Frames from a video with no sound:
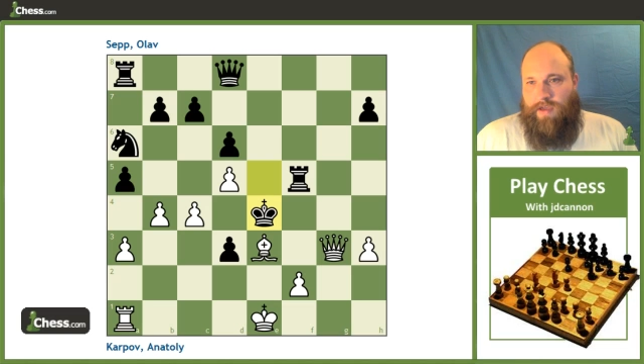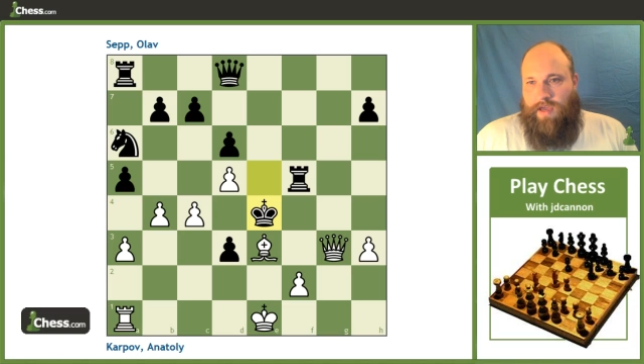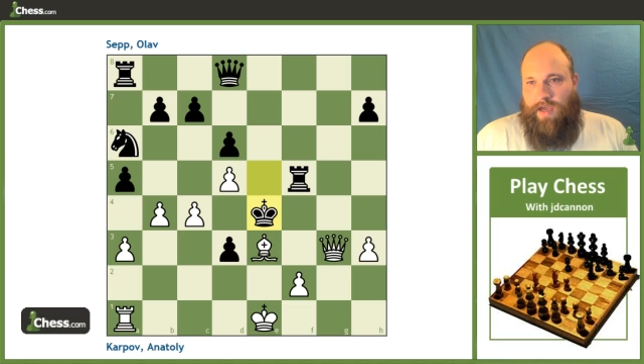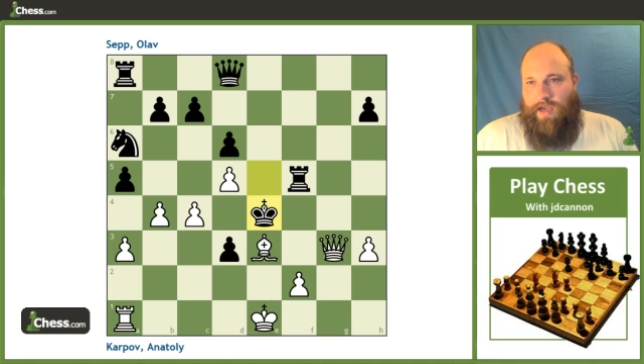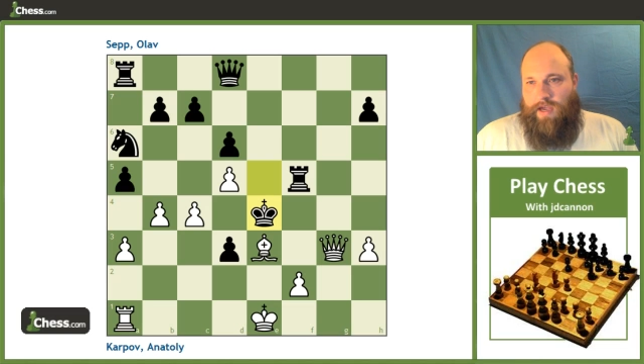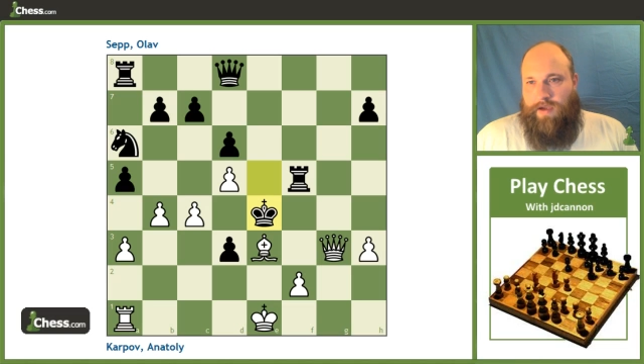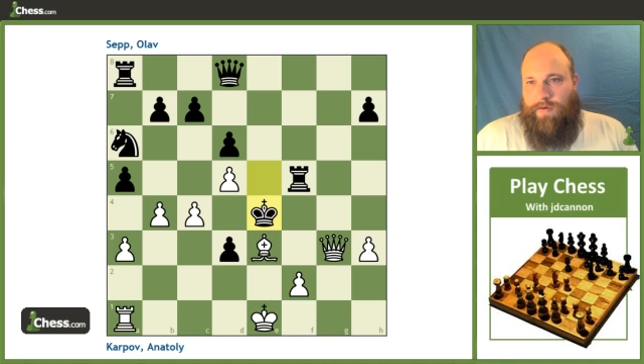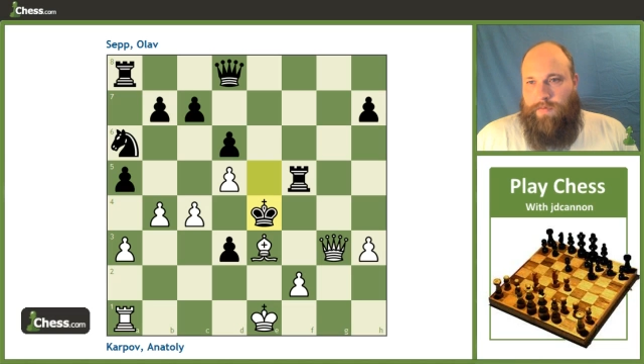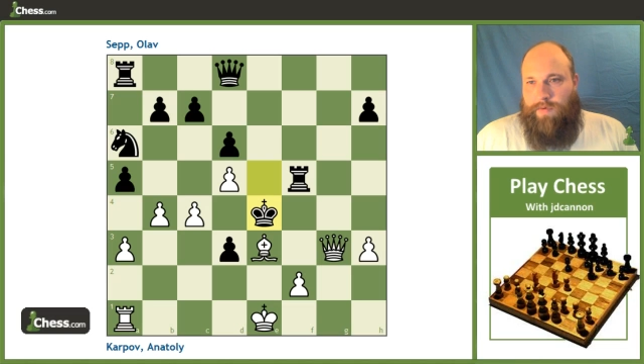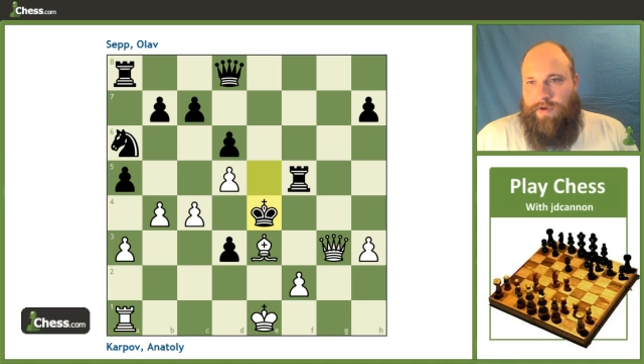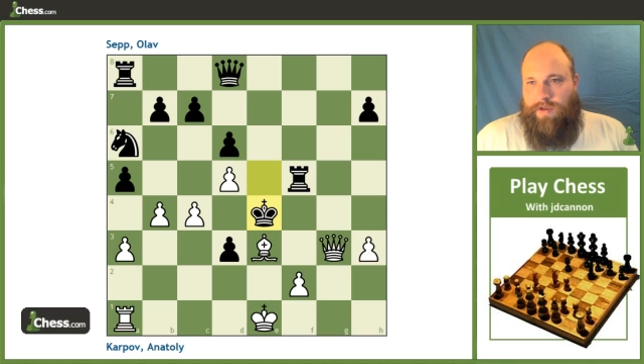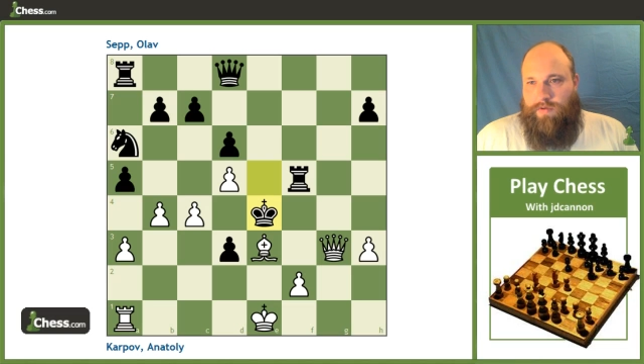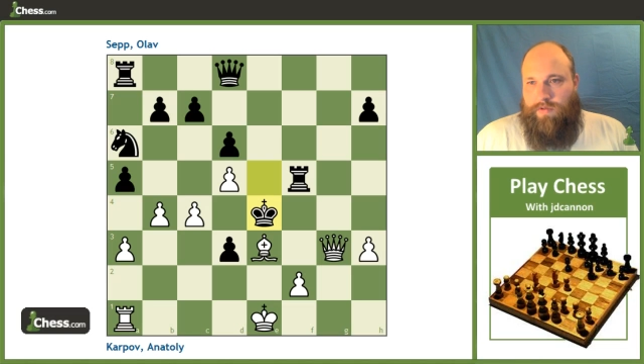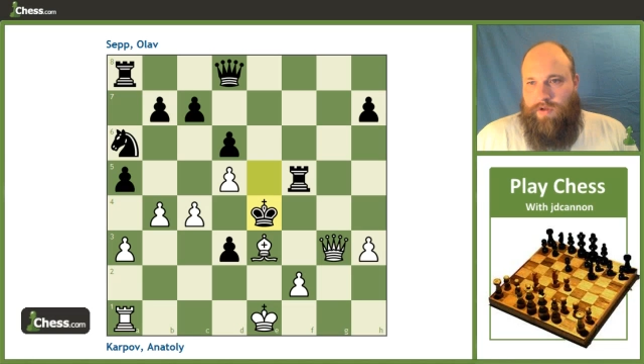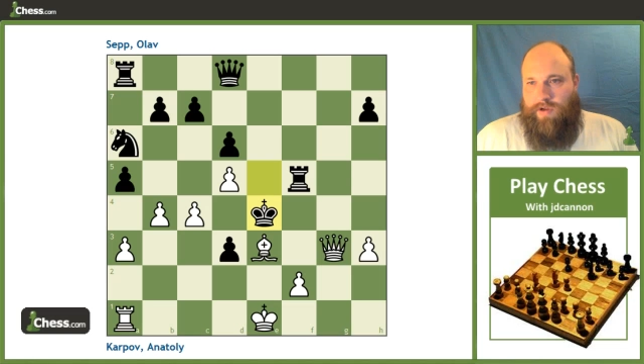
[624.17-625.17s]
uh, when
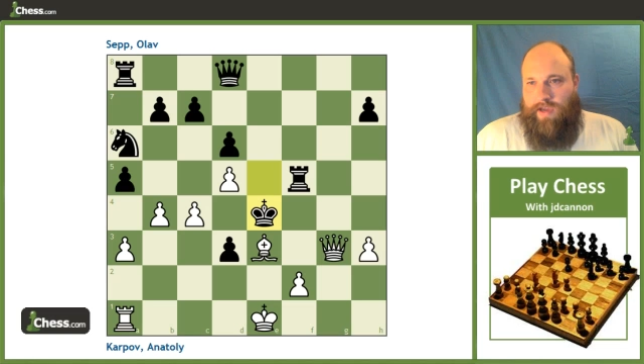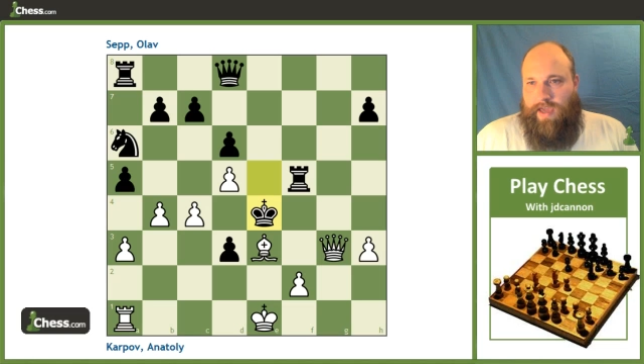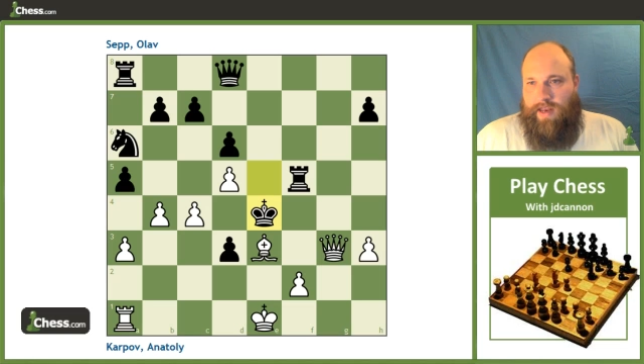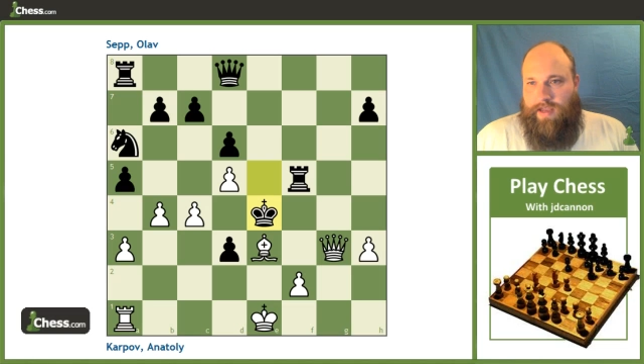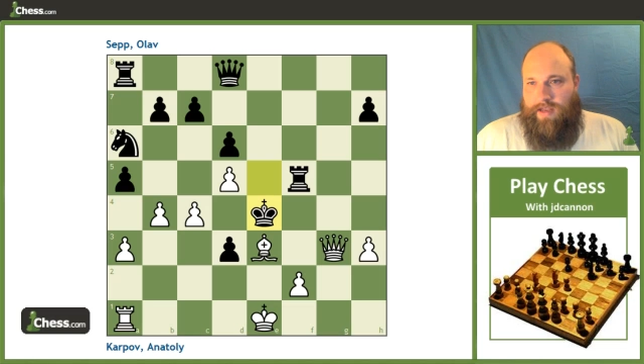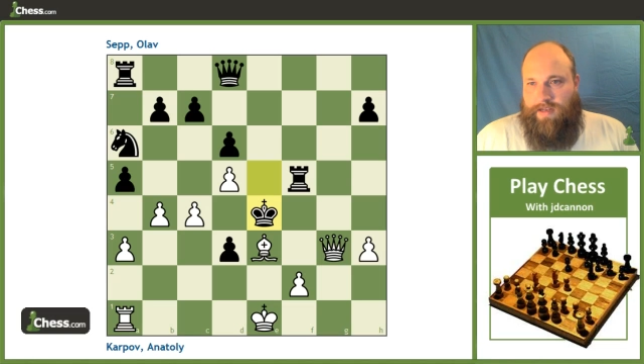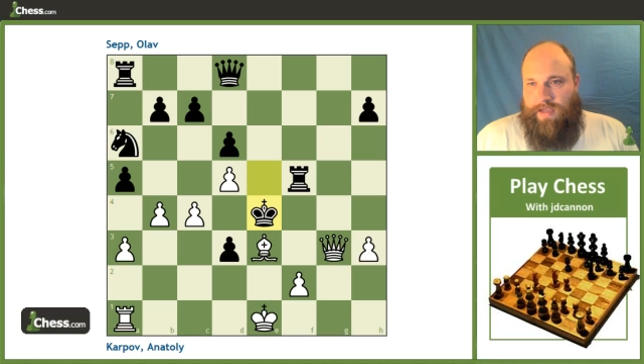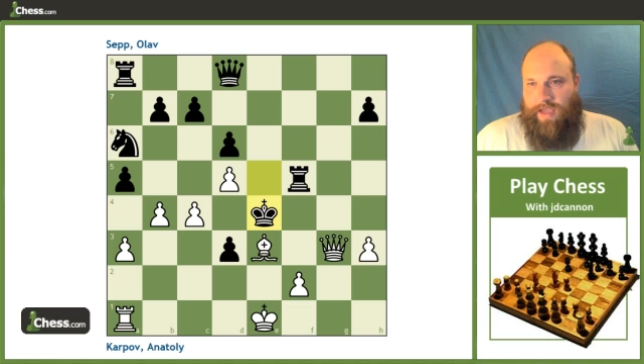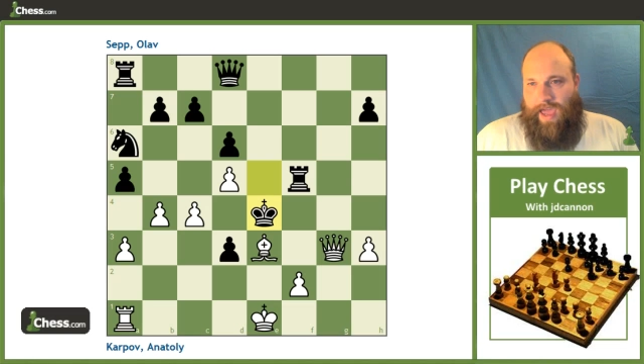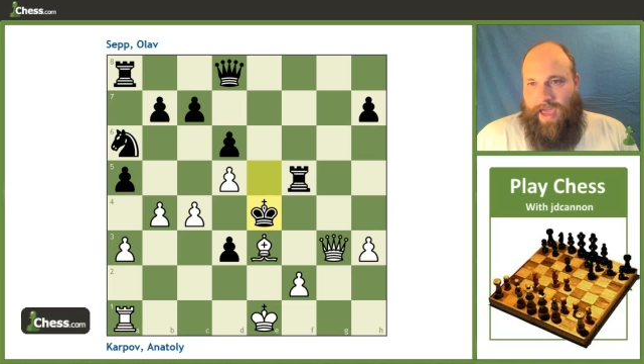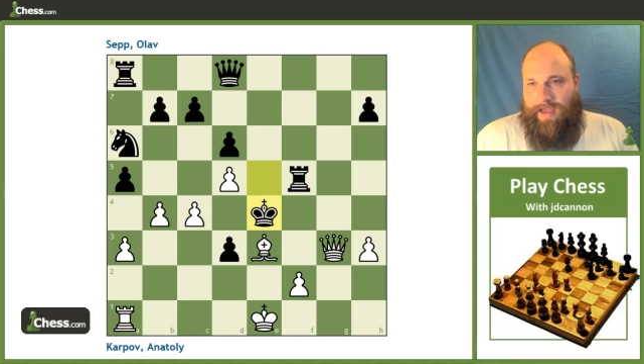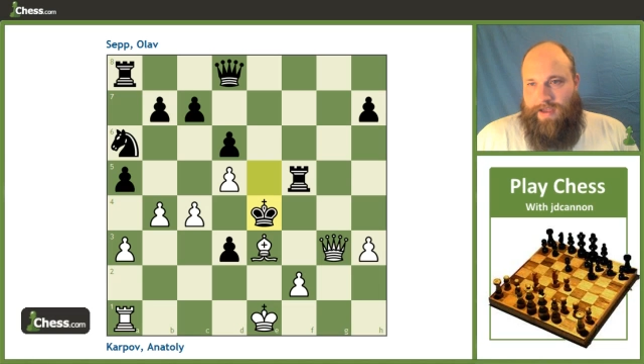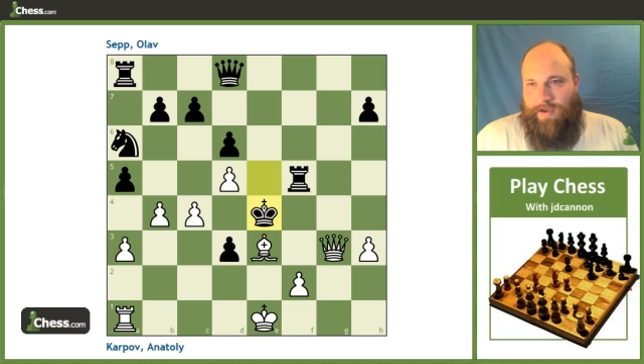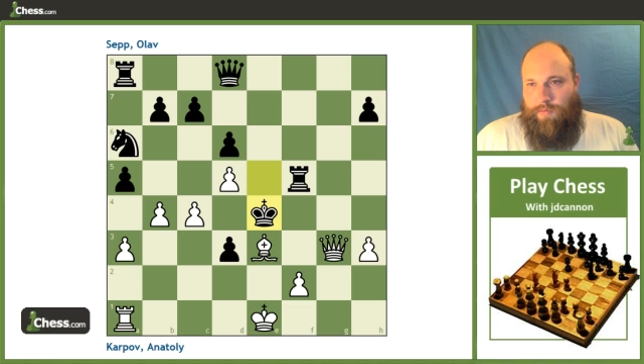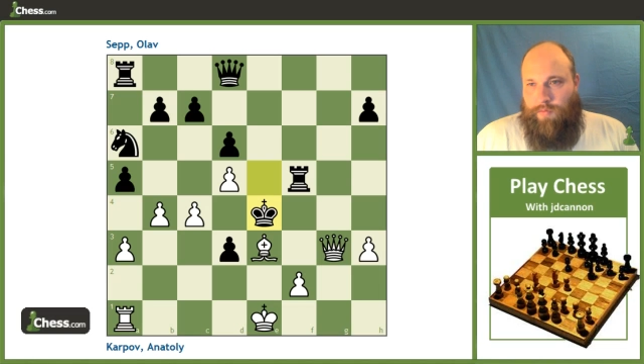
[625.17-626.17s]
you look at it uh,